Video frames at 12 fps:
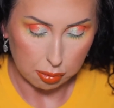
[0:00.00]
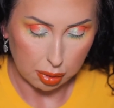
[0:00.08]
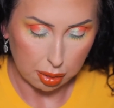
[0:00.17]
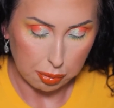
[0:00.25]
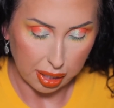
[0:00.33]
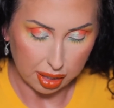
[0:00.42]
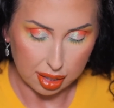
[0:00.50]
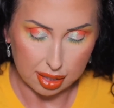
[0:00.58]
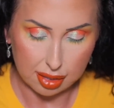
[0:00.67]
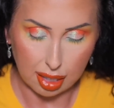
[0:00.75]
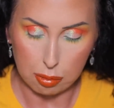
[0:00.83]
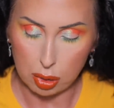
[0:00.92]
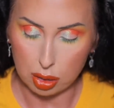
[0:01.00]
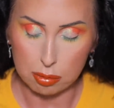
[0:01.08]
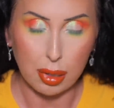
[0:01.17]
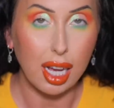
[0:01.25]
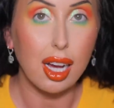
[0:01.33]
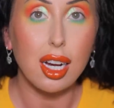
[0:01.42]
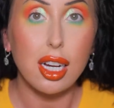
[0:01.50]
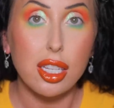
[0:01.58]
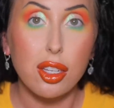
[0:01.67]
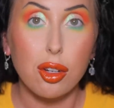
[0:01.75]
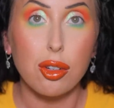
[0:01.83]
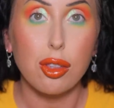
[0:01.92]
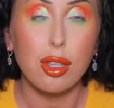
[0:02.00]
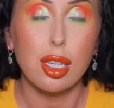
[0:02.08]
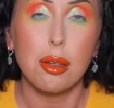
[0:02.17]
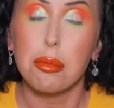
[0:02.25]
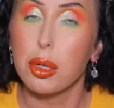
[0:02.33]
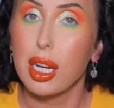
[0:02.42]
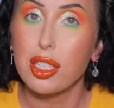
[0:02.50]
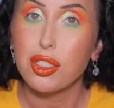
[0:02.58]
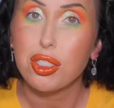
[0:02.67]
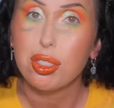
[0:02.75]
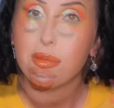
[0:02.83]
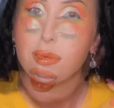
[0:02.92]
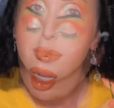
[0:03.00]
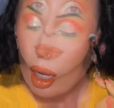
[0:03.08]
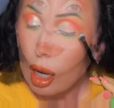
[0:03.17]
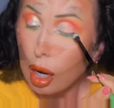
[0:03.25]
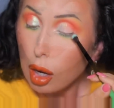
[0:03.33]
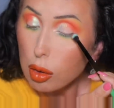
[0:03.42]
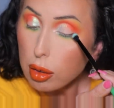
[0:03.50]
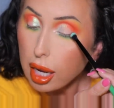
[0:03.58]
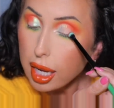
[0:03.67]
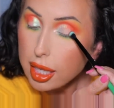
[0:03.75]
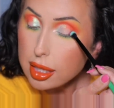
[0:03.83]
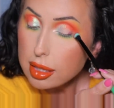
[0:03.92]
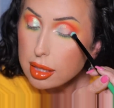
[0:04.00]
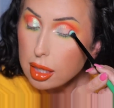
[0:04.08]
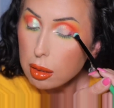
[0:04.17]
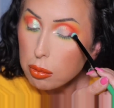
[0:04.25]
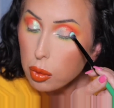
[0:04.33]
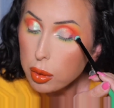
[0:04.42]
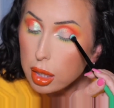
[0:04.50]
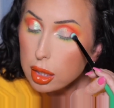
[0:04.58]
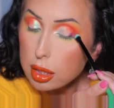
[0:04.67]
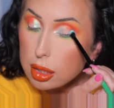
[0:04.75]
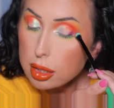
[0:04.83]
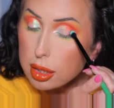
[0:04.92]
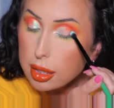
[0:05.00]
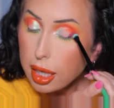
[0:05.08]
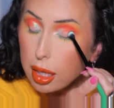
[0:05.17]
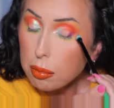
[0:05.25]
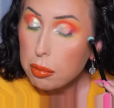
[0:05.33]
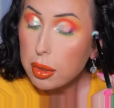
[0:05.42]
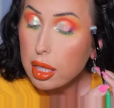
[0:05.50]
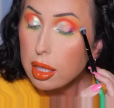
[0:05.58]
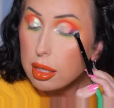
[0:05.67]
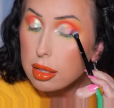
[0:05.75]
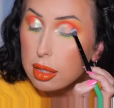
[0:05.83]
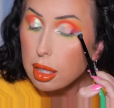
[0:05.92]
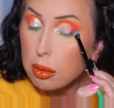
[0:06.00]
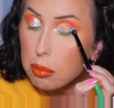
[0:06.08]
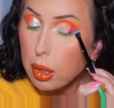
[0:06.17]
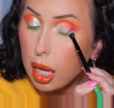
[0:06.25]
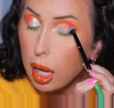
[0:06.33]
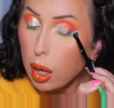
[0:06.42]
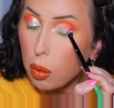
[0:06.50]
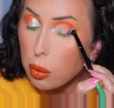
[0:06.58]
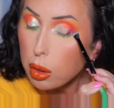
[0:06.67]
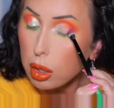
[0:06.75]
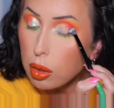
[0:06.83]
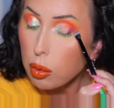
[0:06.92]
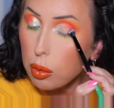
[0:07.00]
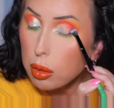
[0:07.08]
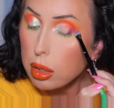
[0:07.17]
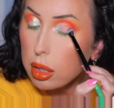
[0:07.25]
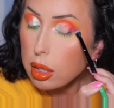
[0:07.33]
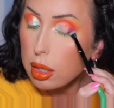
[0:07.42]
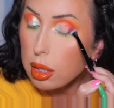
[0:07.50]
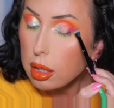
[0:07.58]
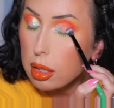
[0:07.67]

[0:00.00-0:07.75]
I'm going to pick this up on my Unearthly brush. All right, I'm going to stamp this in my outer corner.